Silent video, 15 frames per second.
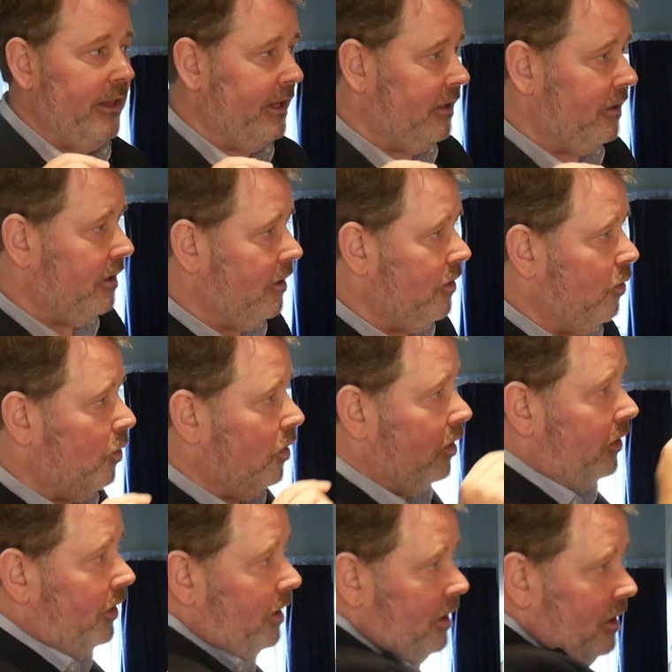then another
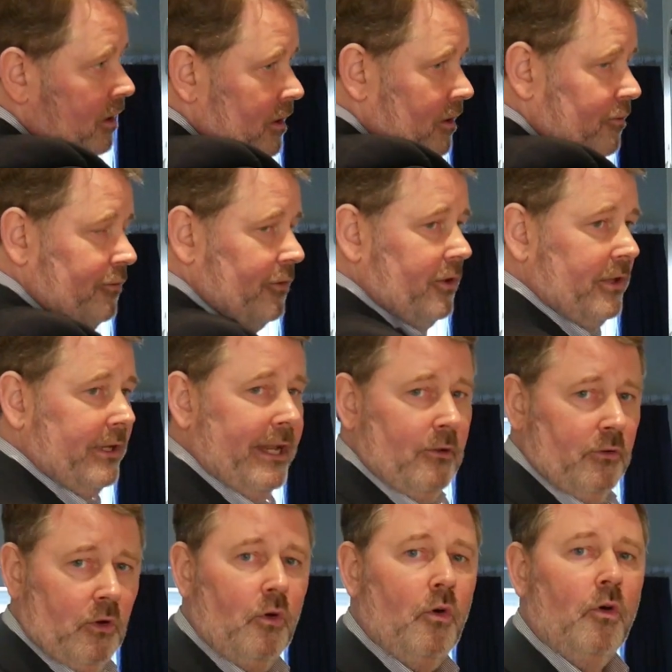one further down
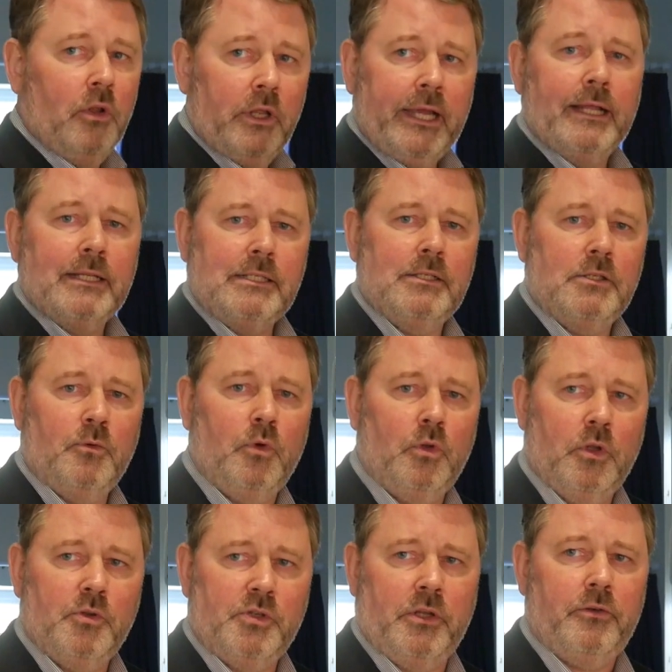the hall that gets into all
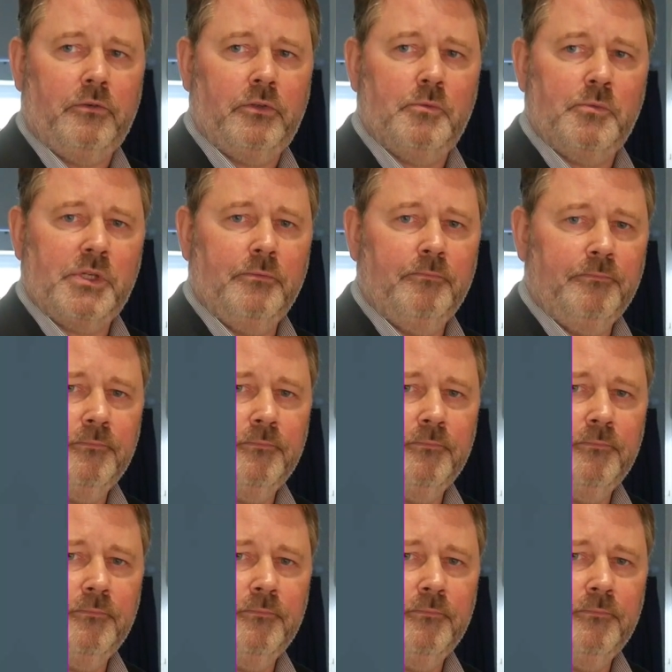those other rooms.